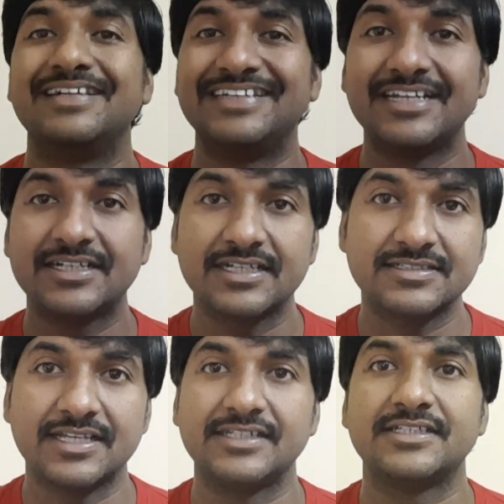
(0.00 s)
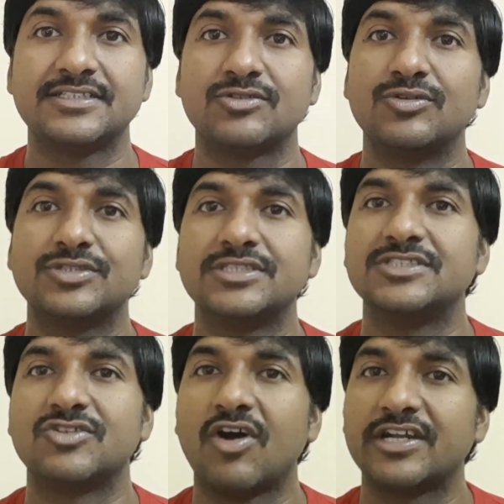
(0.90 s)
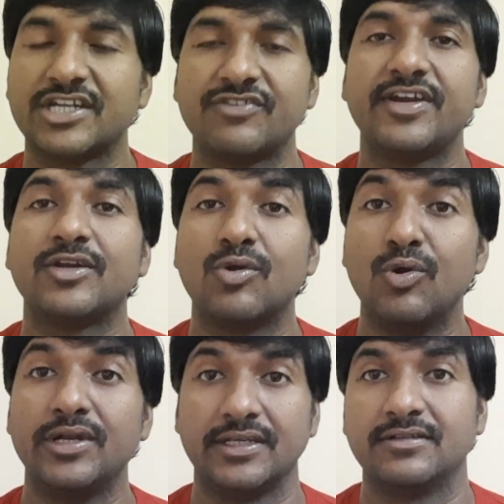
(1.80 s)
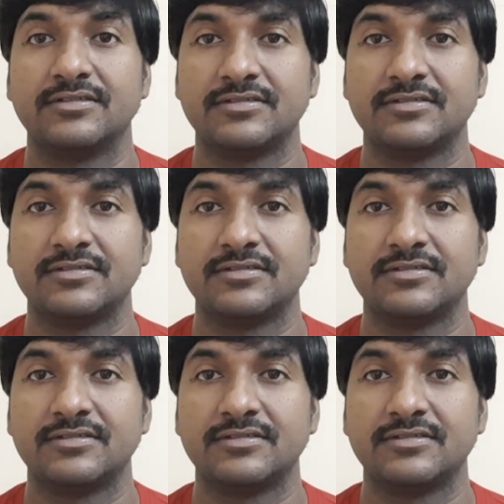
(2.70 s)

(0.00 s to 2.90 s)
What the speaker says: data scientist course is not required coding,